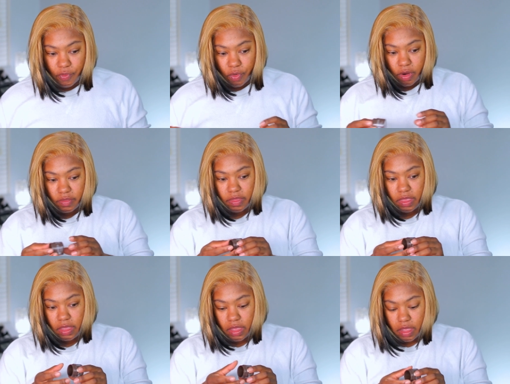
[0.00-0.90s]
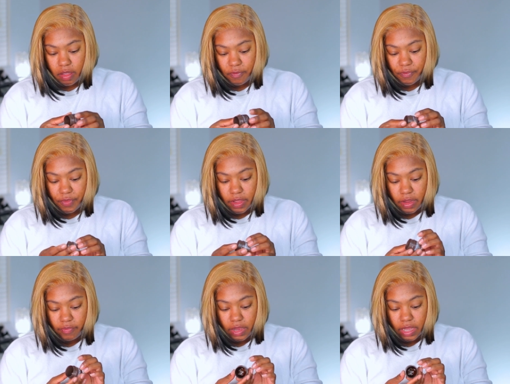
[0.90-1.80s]
for the uh,
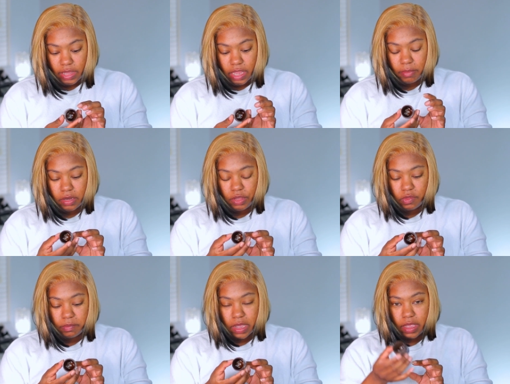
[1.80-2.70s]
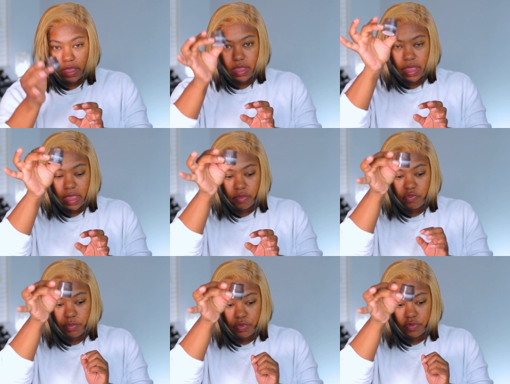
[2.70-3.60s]
front of the hairline, I'm going to use my
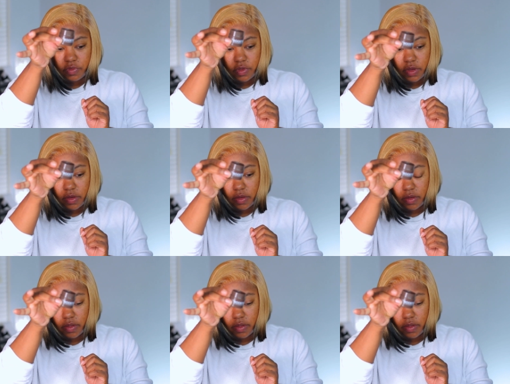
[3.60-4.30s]
edge booster.